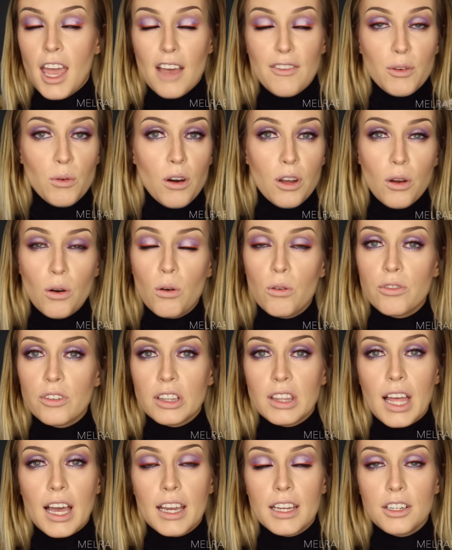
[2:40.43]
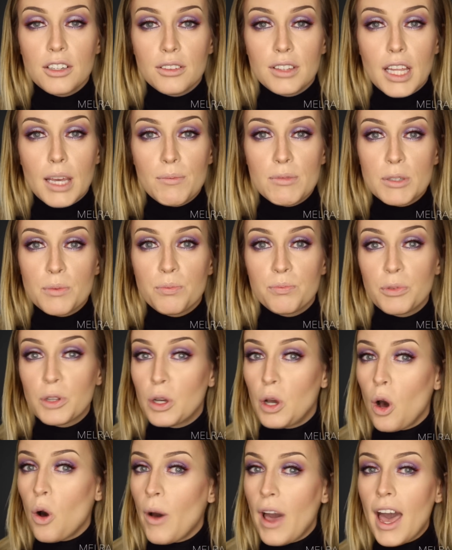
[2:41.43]
If you want to overline your lips,
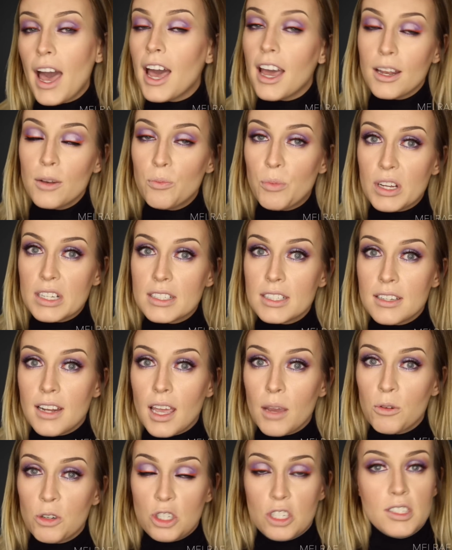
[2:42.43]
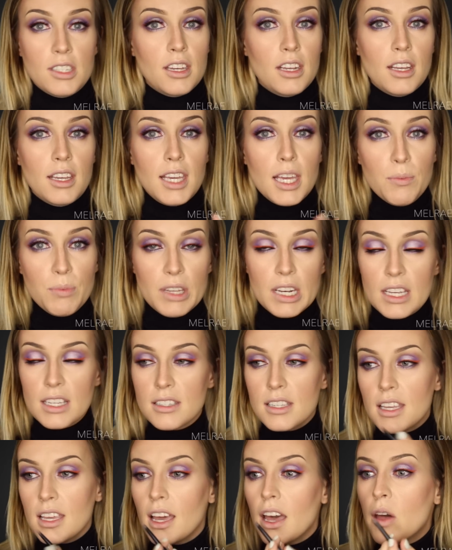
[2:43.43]
go ahead, but today we're just going to keep it
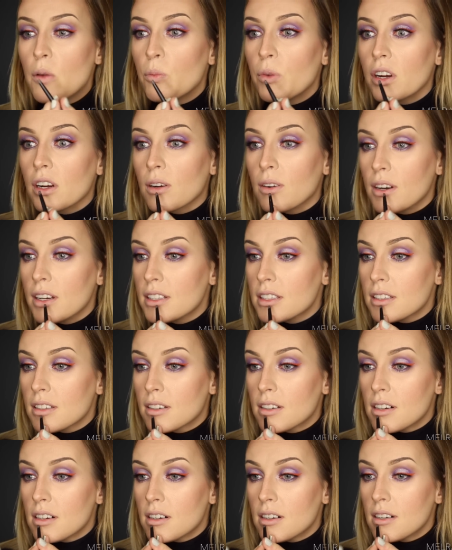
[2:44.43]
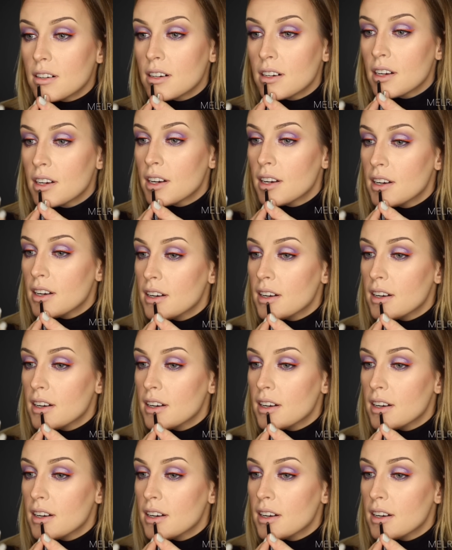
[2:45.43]
easy and we're going to go